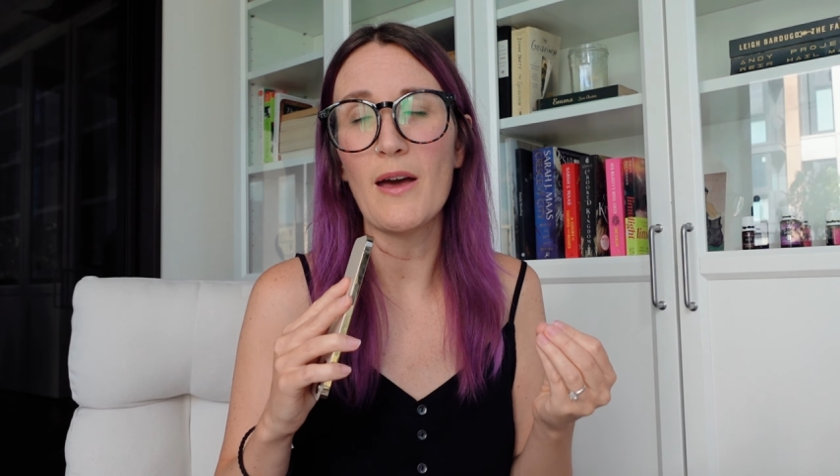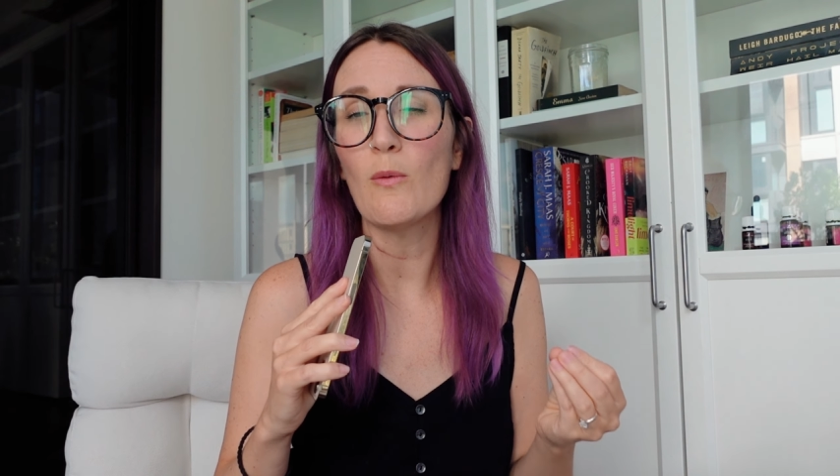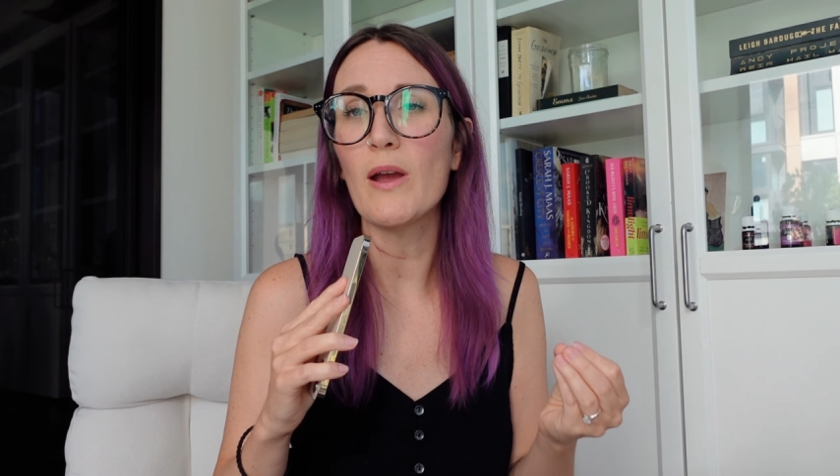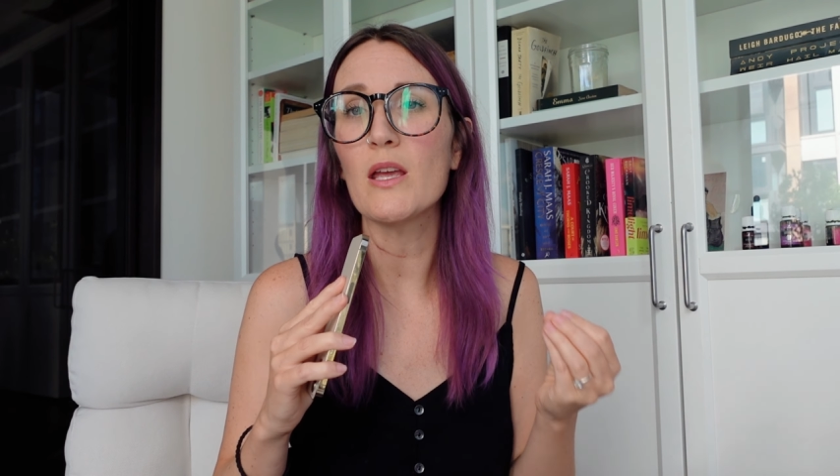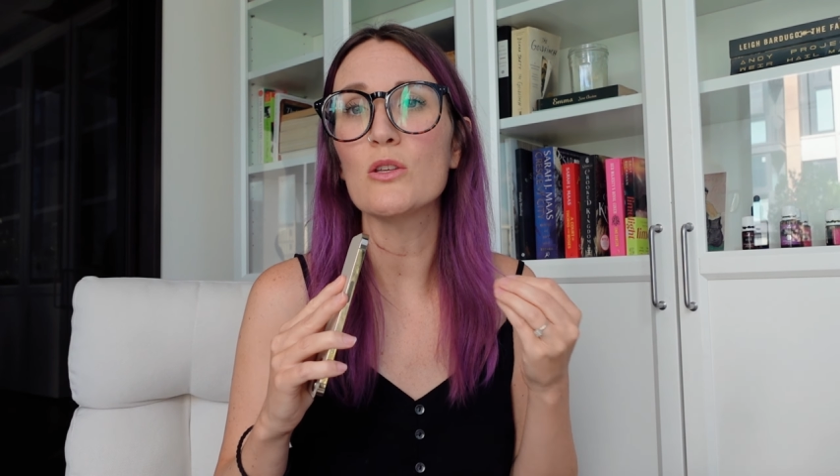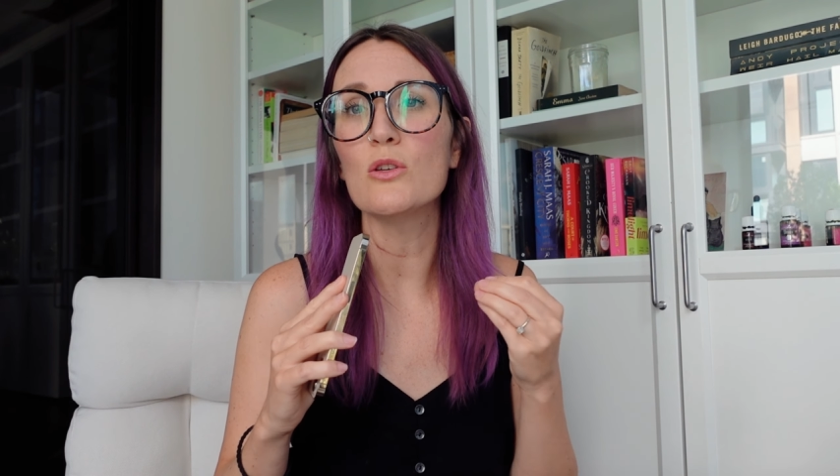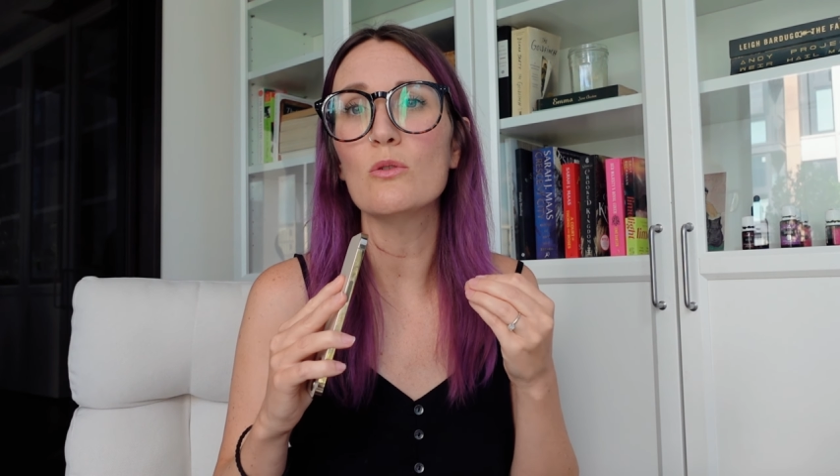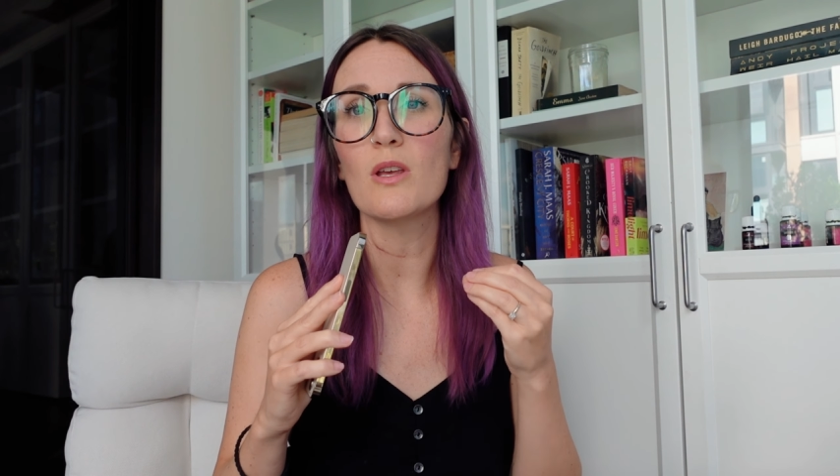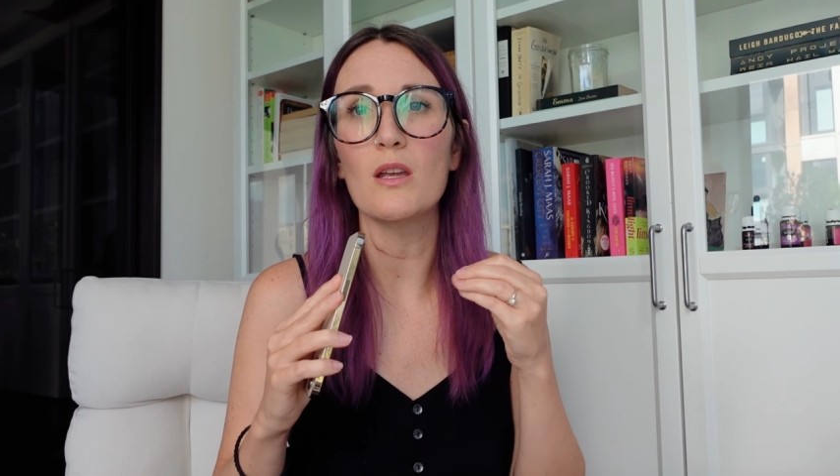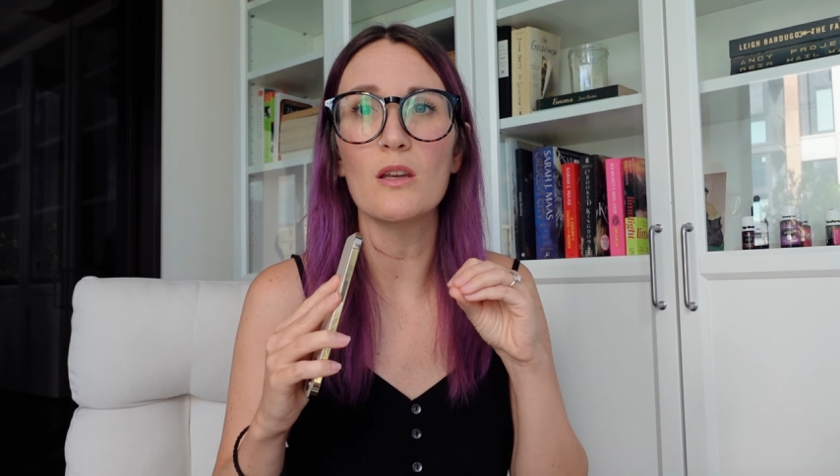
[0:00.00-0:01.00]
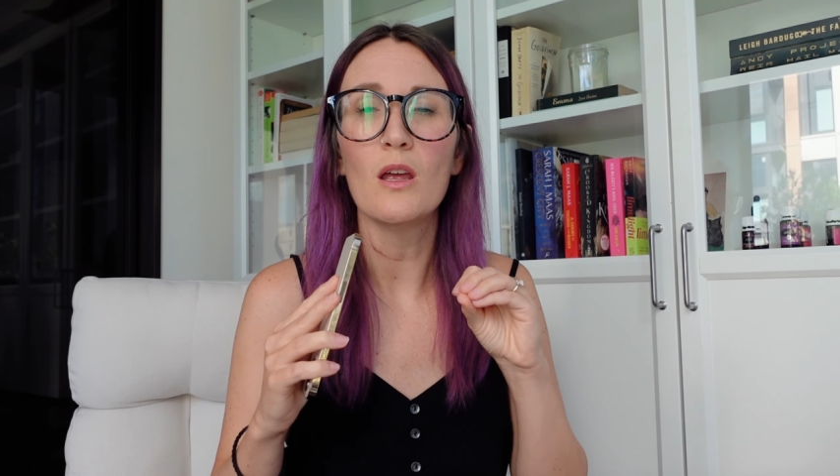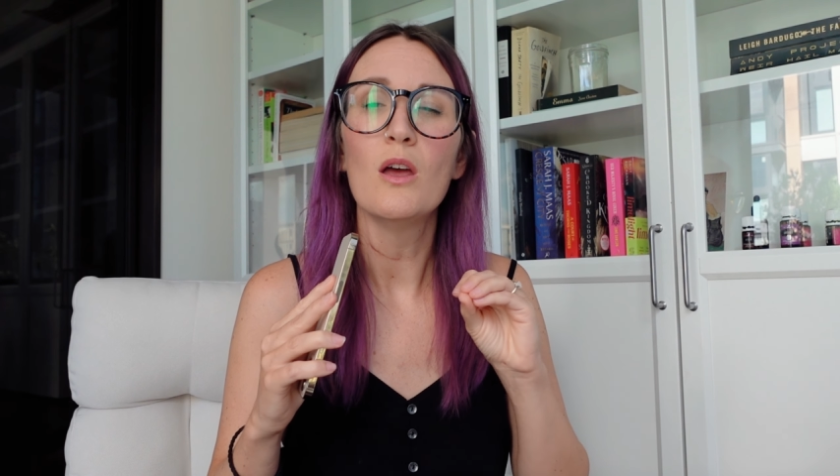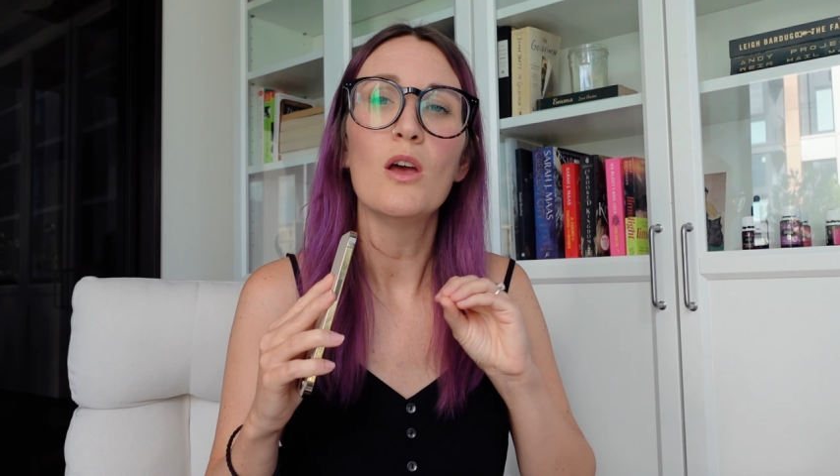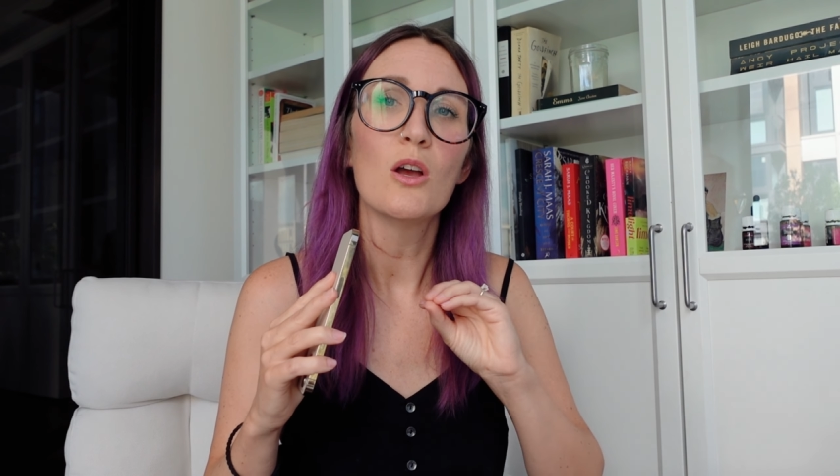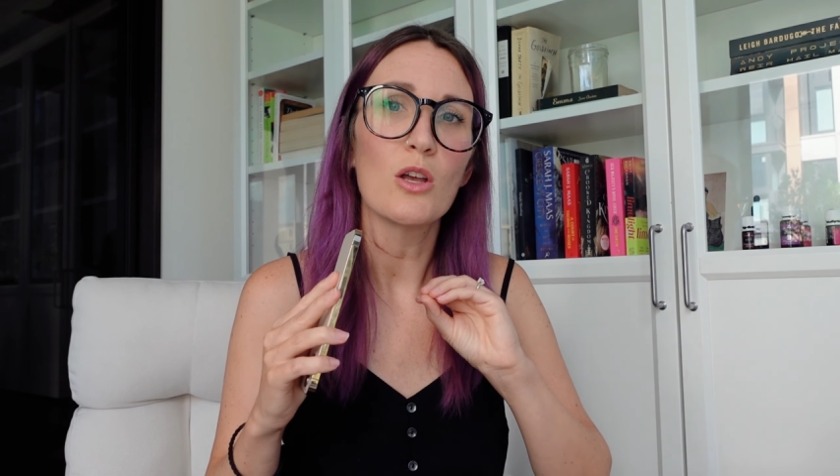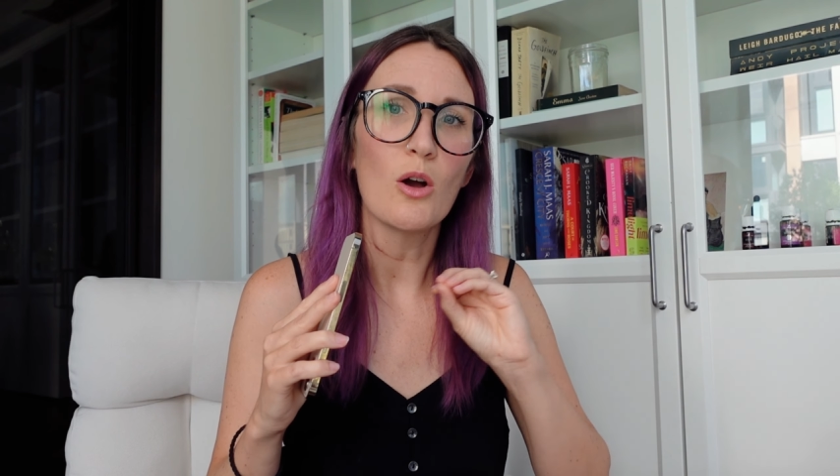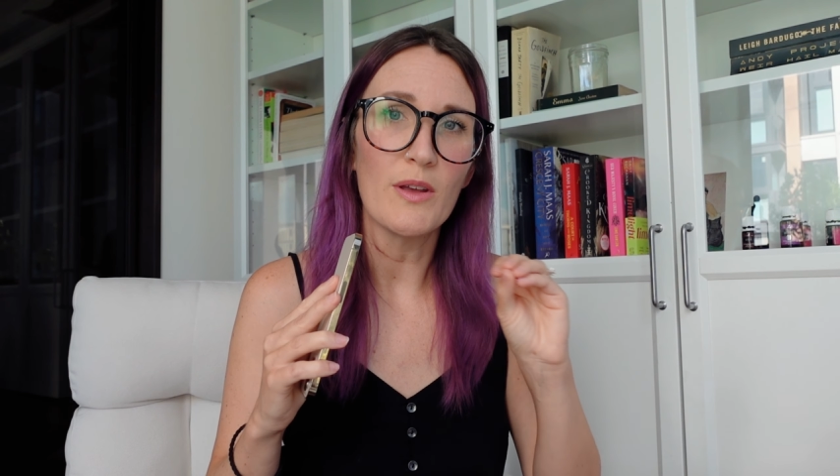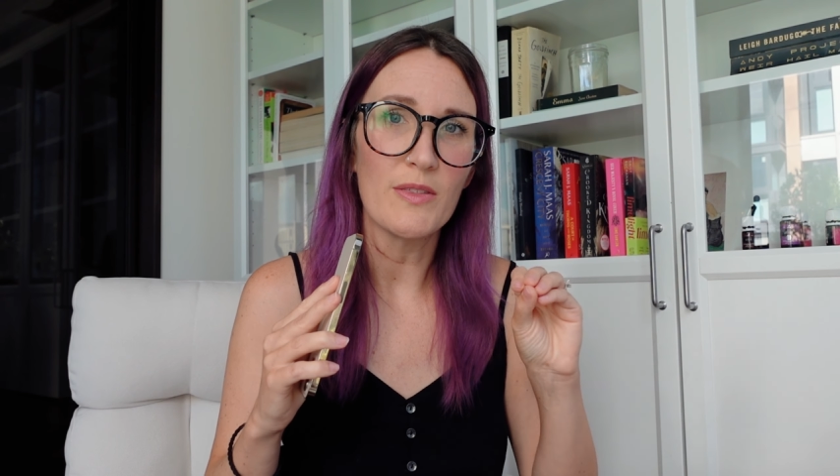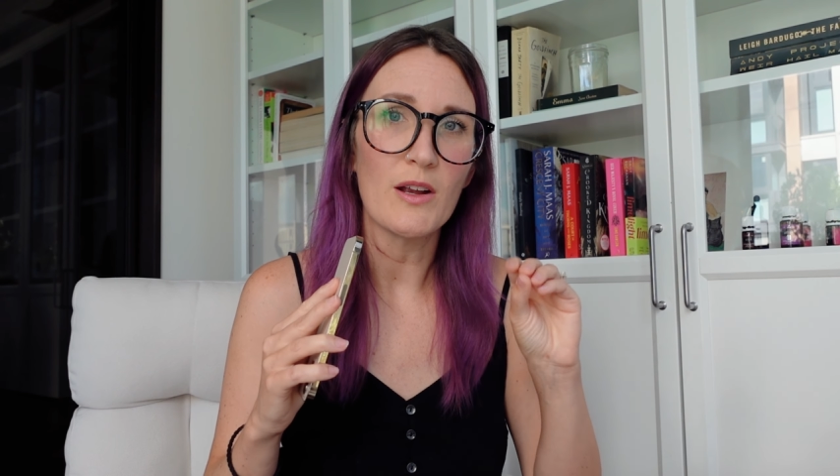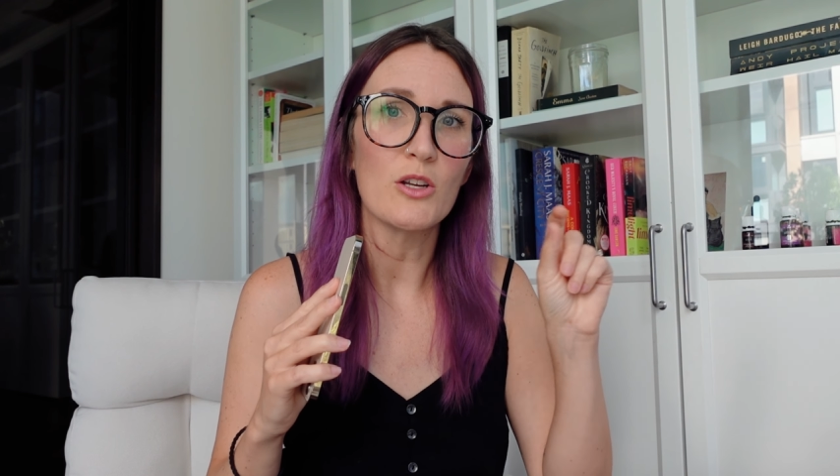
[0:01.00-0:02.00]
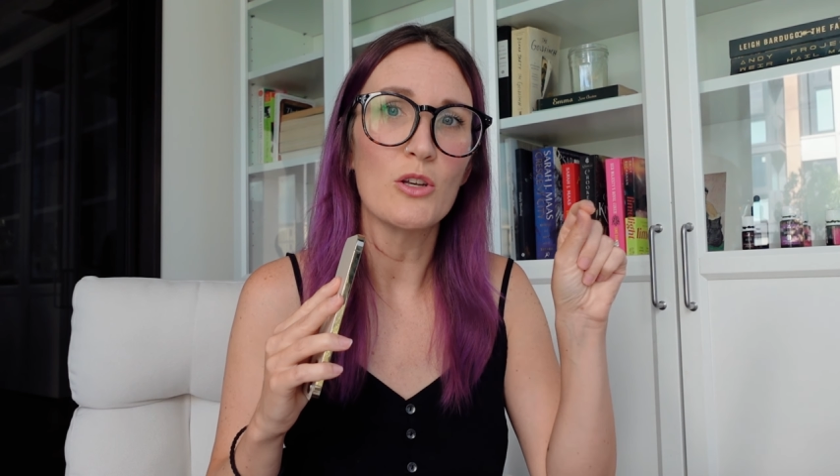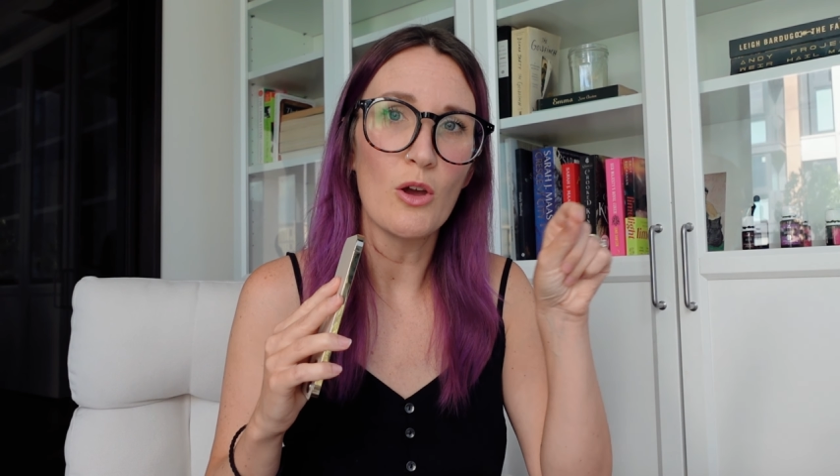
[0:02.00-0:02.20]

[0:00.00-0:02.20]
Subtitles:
That way you can go in there and